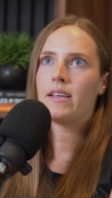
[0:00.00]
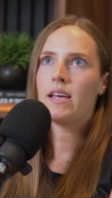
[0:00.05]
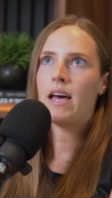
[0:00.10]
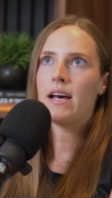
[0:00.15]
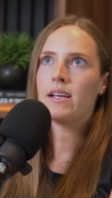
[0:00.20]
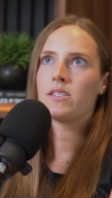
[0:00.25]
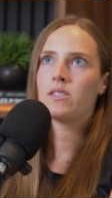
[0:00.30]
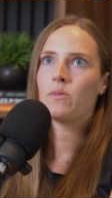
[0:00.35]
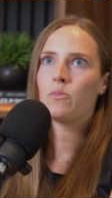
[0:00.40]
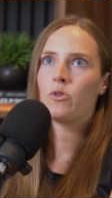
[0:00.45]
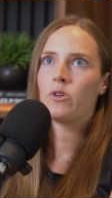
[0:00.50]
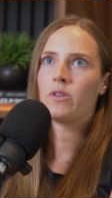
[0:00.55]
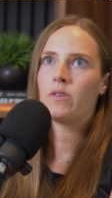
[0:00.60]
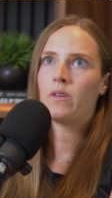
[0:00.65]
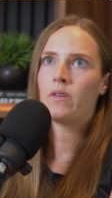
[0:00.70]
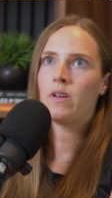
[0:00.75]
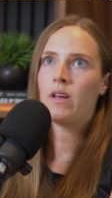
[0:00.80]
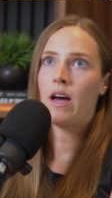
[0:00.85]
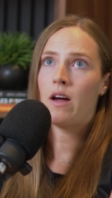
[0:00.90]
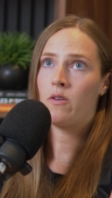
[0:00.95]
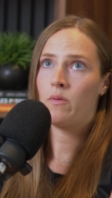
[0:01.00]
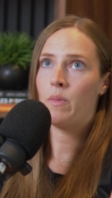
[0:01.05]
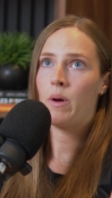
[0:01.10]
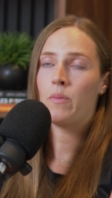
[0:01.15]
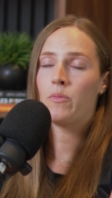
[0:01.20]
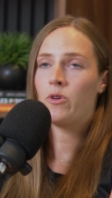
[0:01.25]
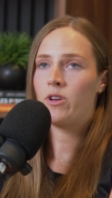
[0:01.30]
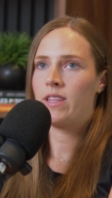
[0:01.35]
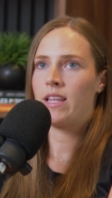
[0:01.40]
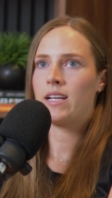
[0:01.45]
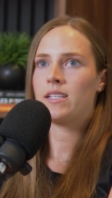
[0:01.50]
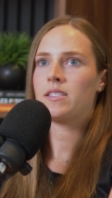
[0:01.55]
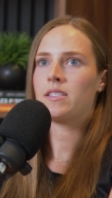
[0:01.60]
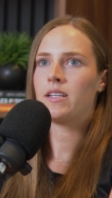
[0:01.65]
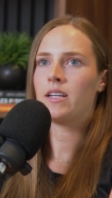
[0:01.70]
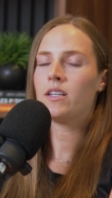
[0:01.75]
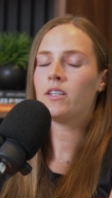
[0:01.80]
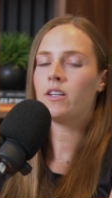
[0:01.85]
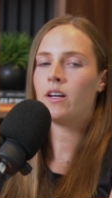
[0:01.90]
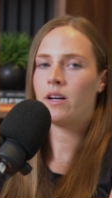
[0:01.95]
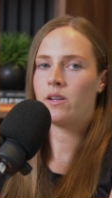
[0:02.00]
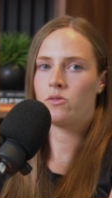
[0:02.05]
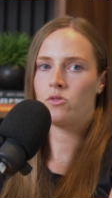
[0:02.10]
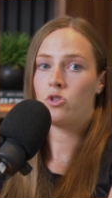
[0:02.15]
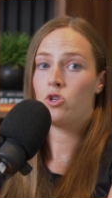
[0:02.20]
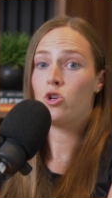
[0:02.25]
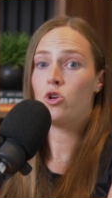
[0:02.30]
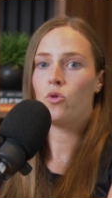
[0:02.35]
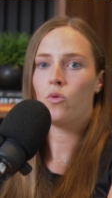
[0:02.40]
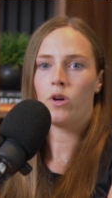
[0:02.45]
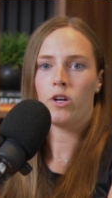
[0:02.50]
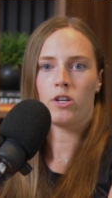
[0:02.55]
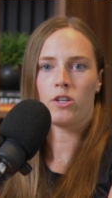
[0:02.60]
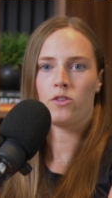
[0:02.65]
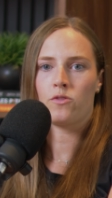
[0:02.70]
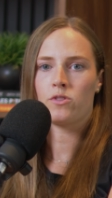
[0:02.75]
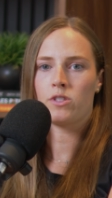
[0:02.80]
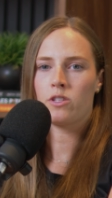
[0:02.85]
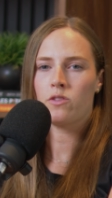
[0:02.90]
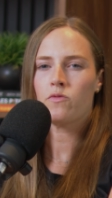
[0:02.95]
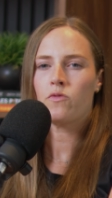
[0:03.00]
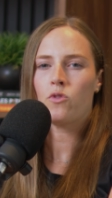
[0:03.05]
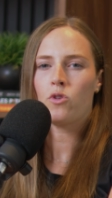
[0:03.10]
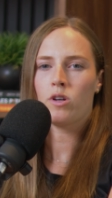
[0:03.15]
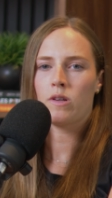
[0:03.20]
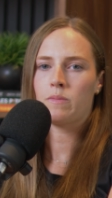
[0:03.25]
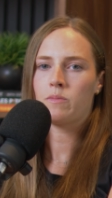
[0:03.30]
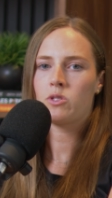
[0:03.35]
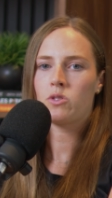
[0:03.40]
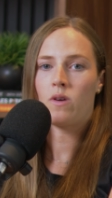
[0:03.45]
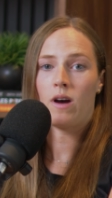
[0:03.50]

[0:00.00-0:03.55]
as someone, I remember in that scenario, I was newer to using forms, so